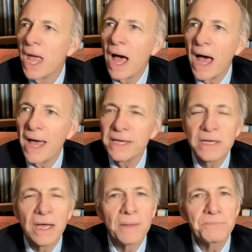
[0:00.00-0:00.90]

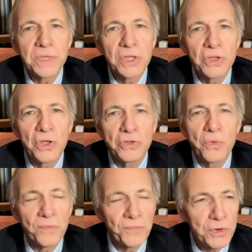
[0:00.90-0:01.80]

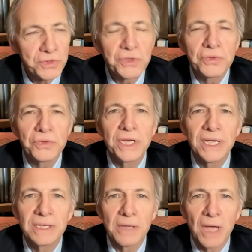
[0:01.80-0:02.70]
You refer to
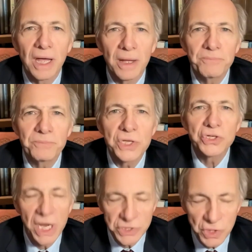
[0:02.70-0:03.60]
the
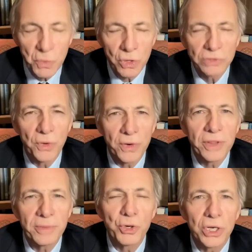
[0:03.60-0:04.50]
Changing World Order,
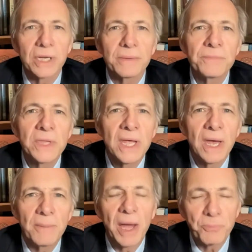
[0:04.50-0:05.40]
the book
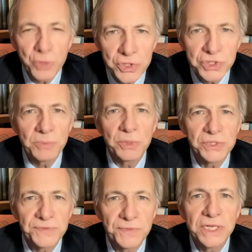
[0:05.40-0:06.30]
about
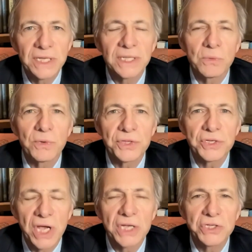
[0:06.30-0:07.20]
principles for dealing with the
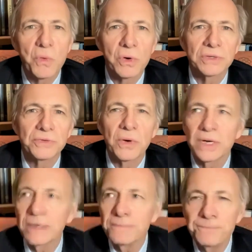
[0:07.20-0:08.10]
changing world
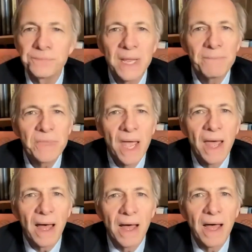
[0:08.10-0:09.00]
order.
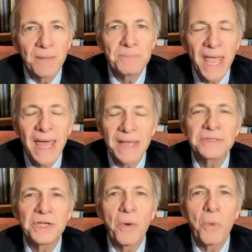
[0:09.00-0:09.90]

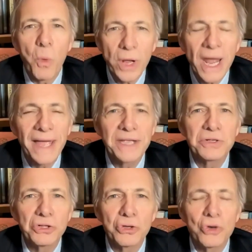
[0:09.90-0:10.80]
And what I
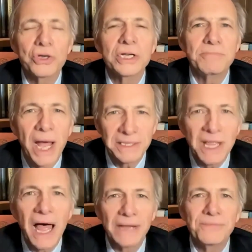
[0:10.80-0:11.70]
learned in my
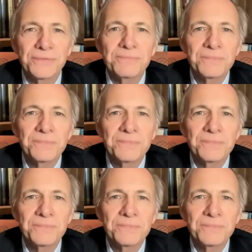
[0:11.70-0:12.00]
life